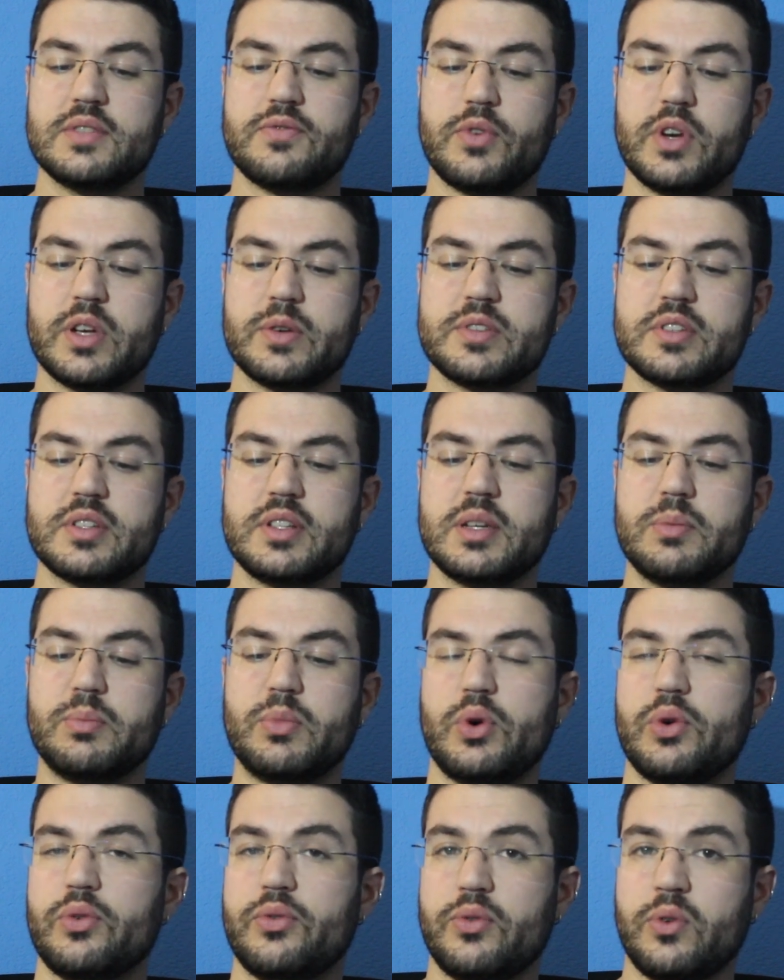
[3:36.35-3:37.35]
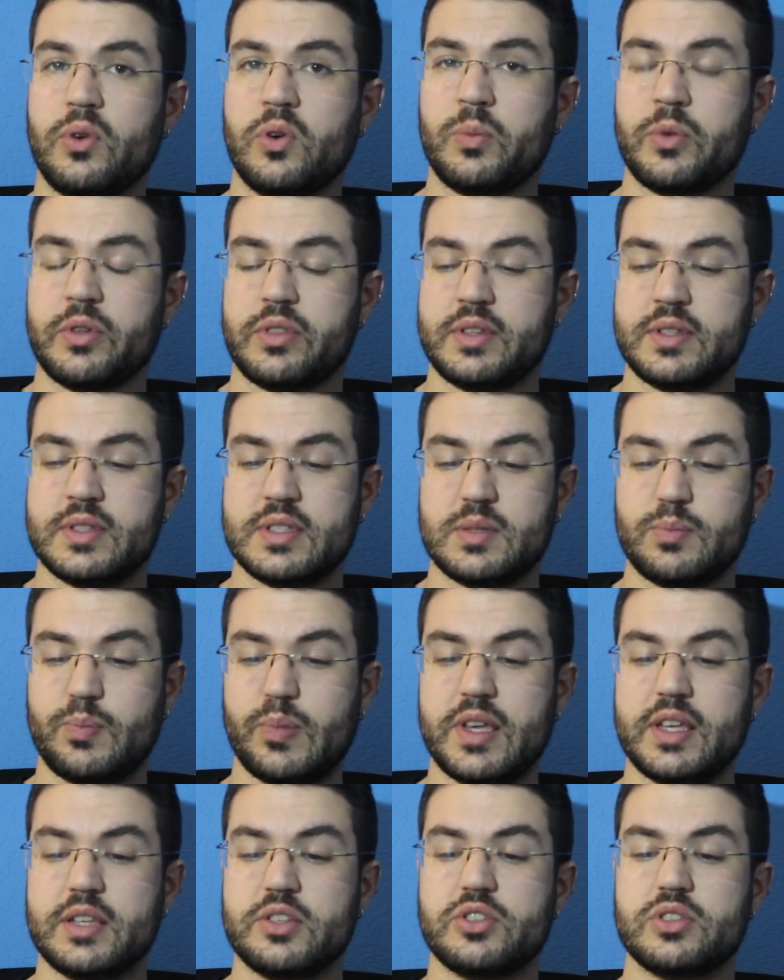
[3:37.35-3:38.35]
frequently more formal than
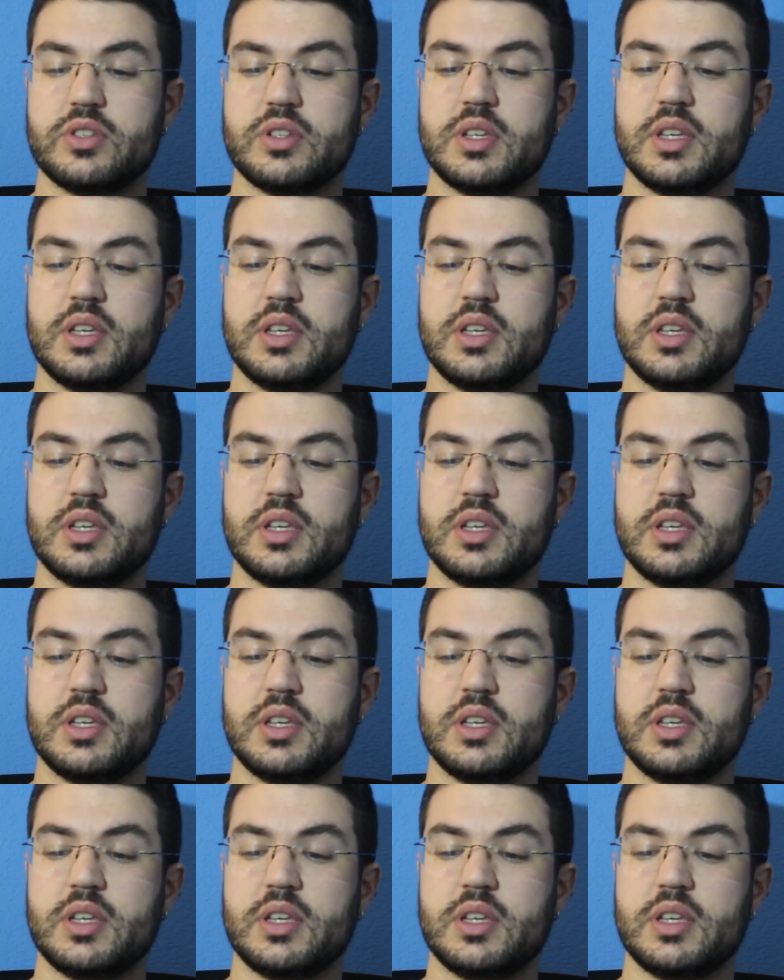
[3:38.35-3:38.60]
speech.